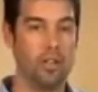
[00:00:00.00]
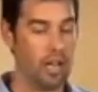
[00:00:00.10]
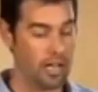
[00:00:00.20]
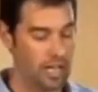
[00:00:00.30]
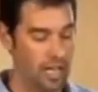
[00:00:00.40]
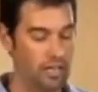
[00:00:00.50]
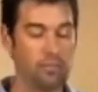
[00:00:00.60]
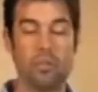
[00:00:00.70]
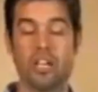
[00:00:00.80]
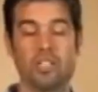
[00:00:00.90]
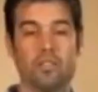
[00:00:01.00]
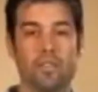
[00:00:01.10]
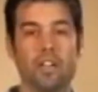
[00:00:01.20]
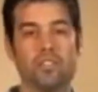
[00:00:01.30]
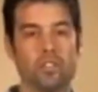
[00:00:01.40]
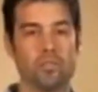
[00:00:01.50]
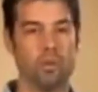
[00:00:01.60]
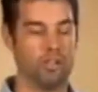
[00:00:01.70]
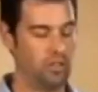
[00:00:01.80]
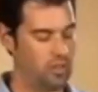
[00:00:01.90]
Again, because of vessel
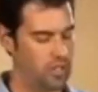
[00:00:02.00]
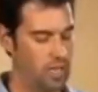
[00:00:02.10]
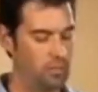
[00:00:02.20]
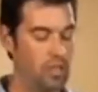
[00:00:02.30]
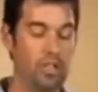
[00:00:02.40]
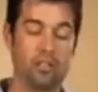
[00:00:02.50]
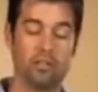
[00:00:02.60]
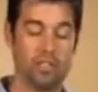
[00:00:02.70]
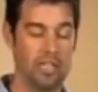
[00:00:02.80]
expansion, same thing.